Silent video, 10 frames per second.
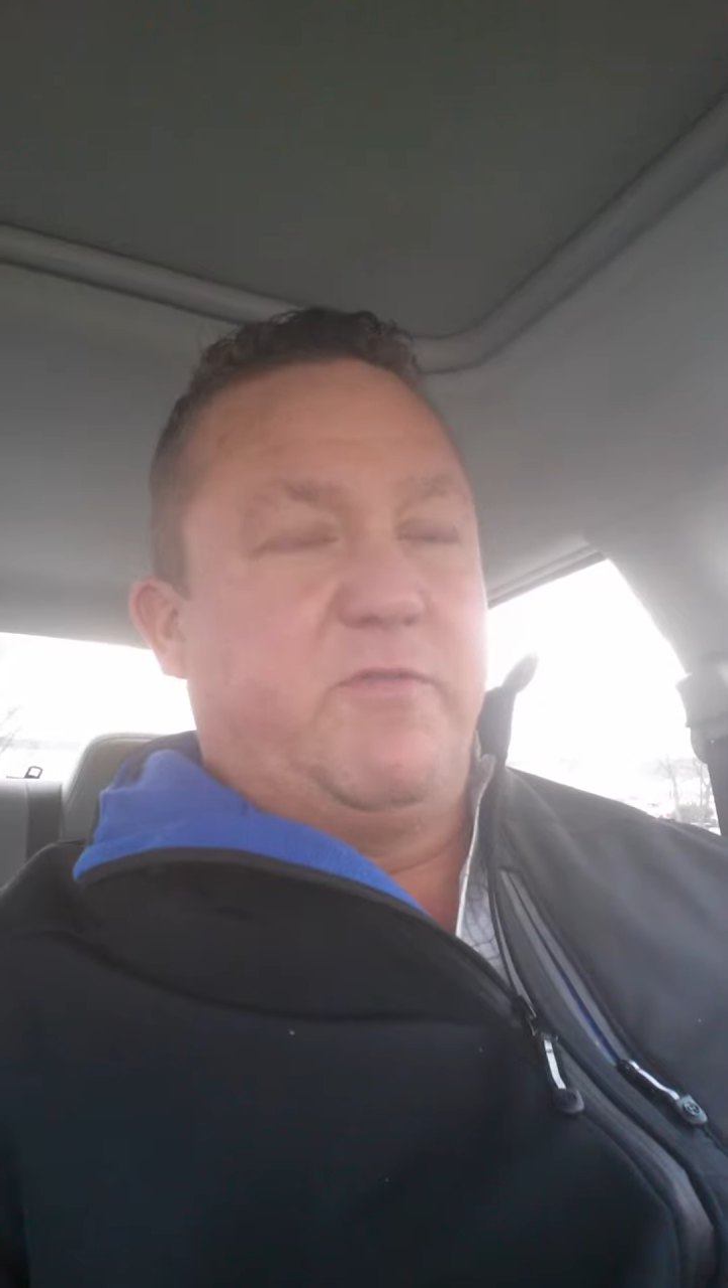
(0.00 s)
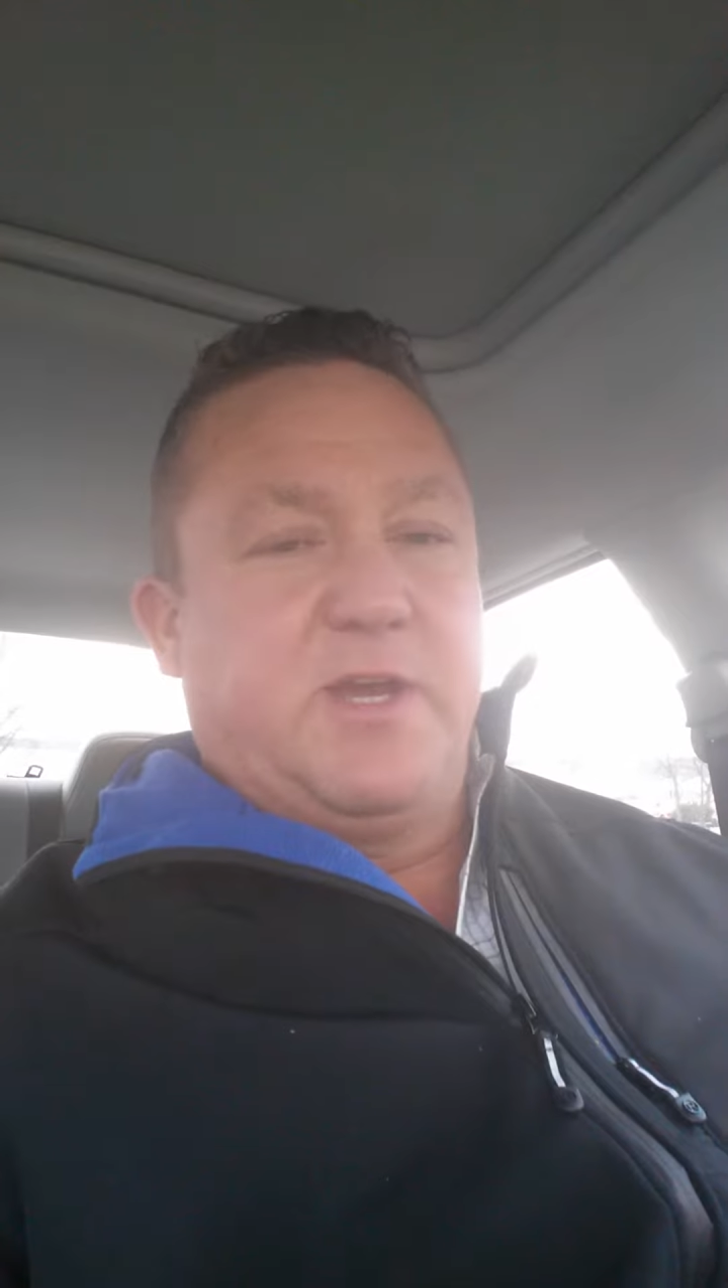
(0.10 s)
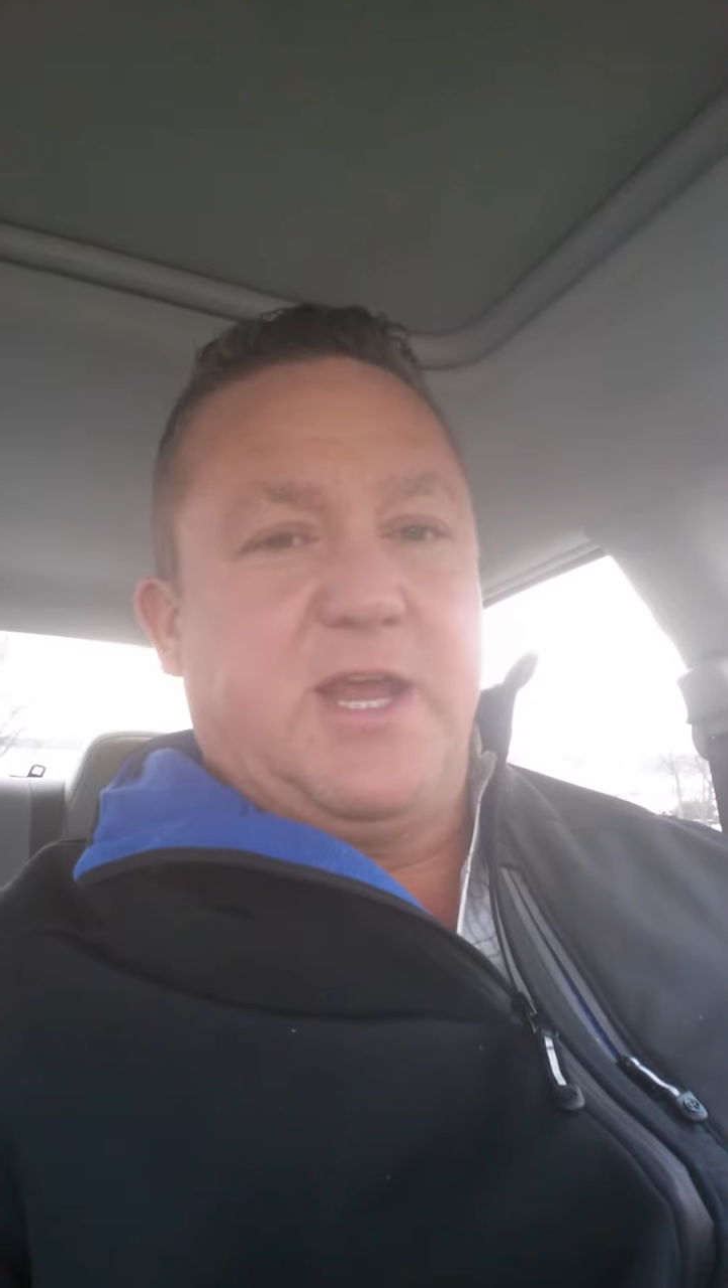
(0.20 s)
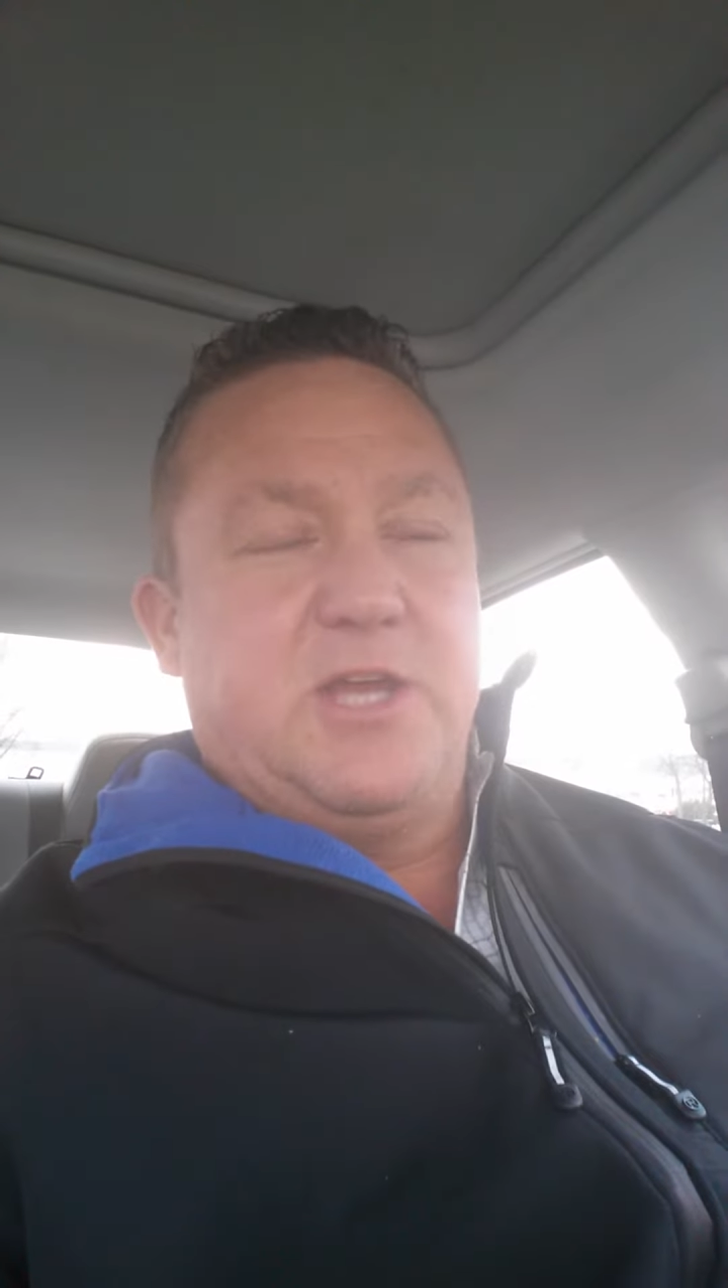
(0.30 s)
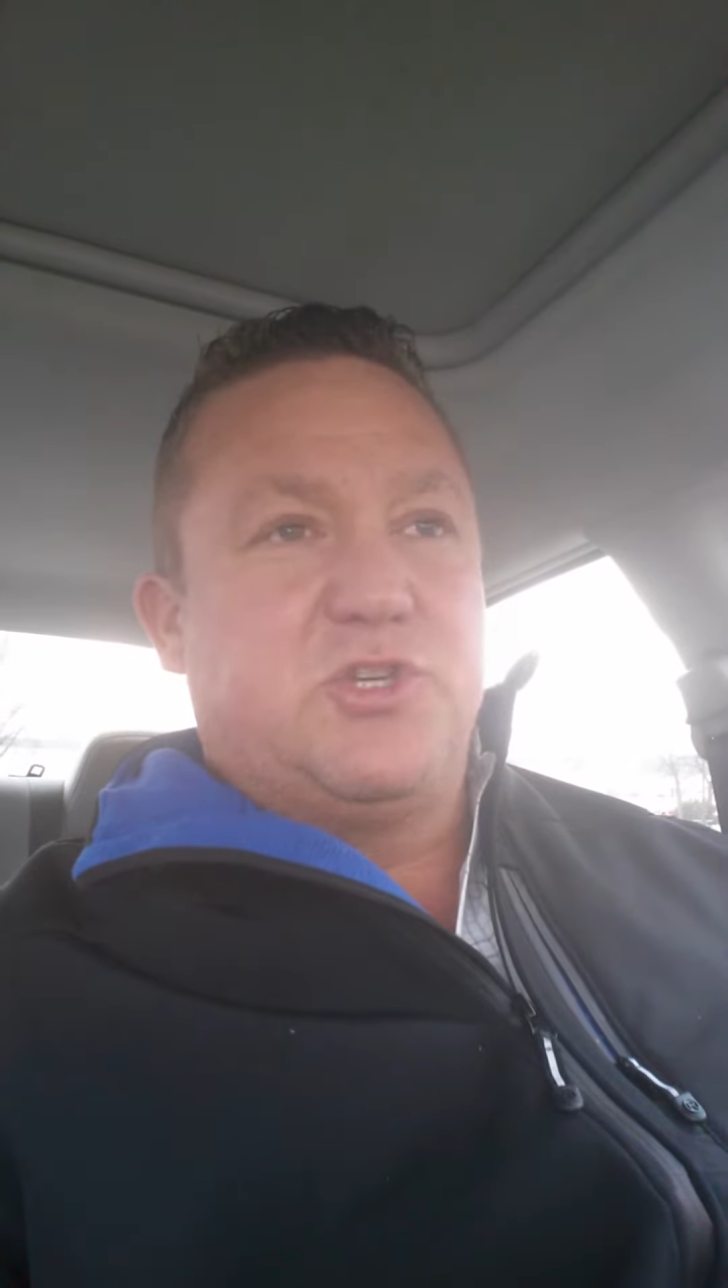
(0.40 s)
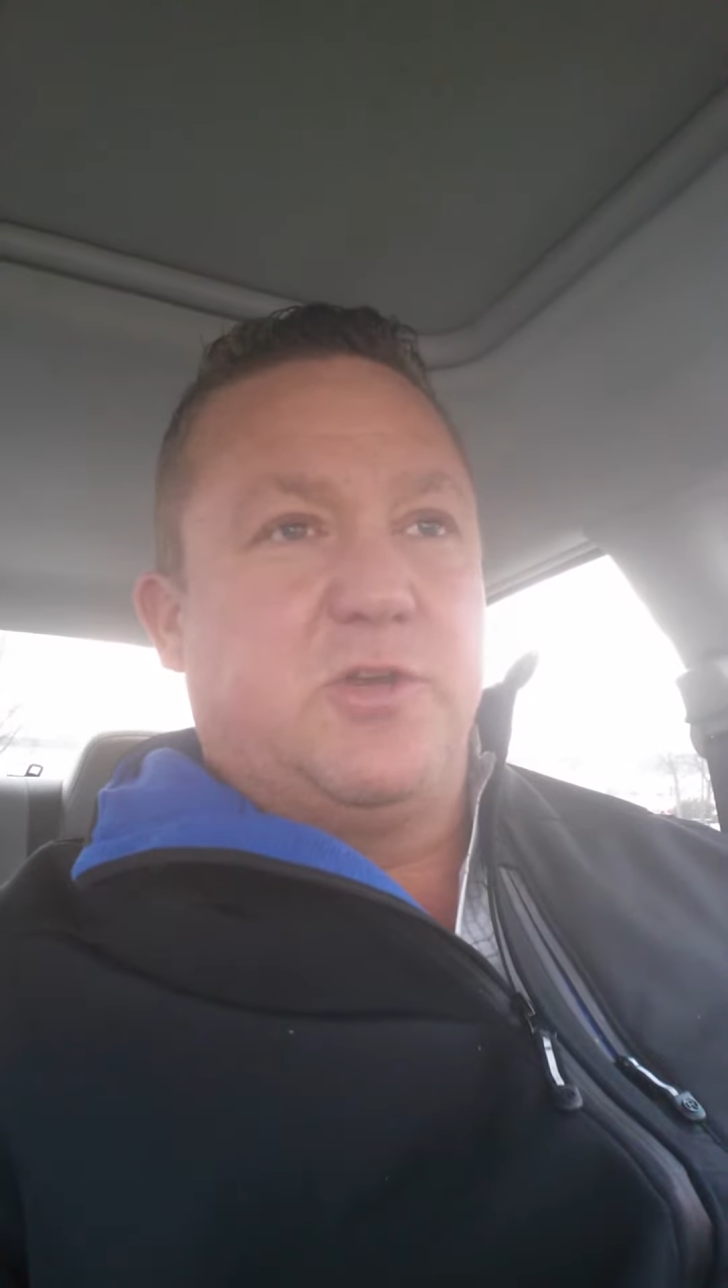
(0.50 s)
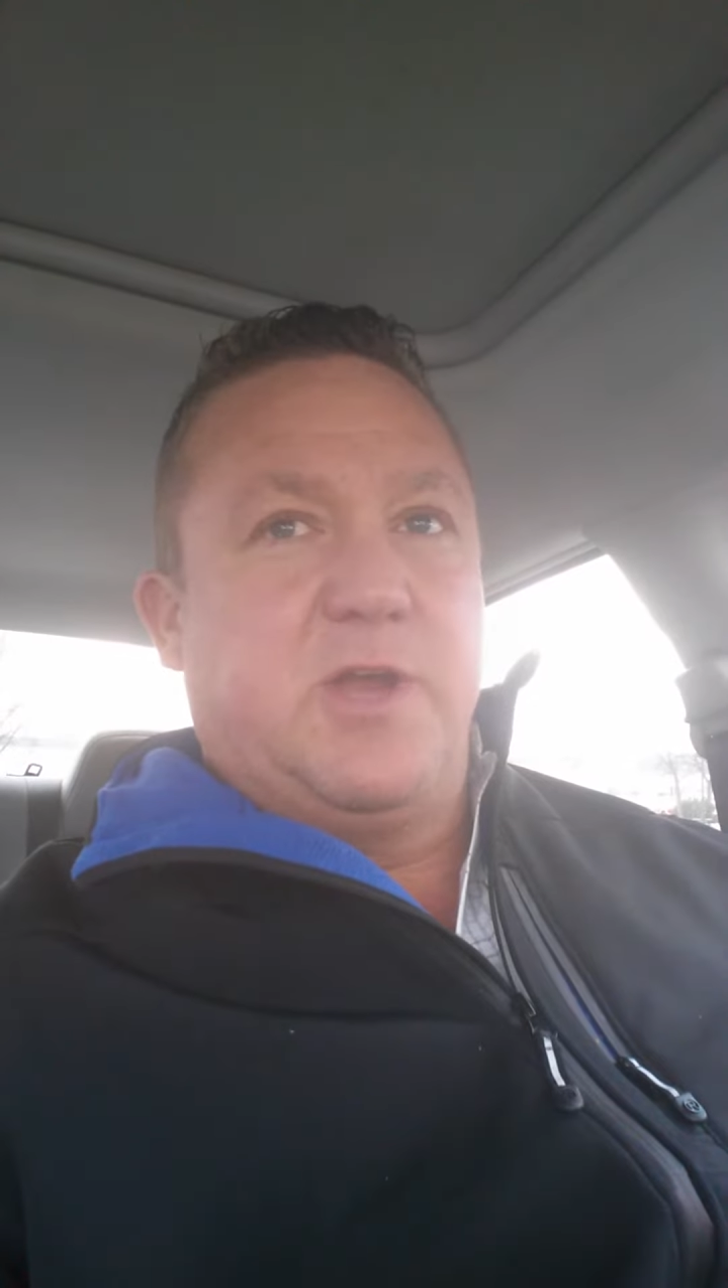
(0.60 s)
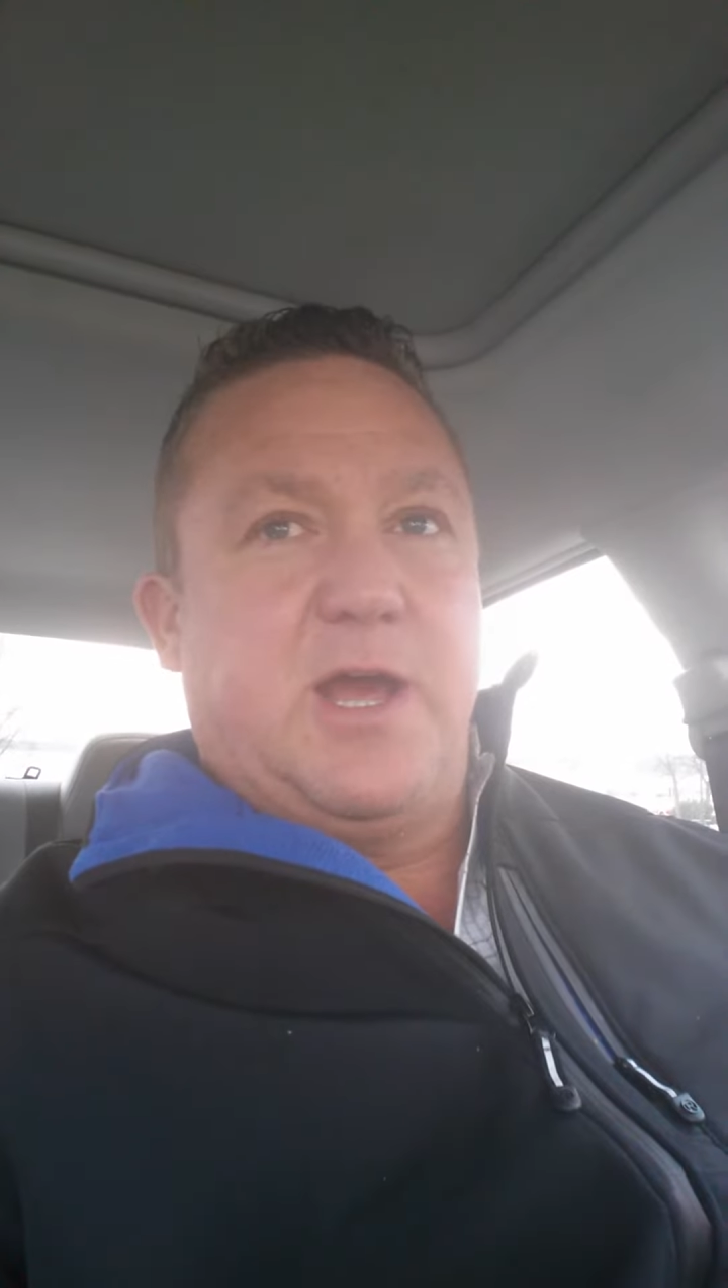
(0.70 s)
vacation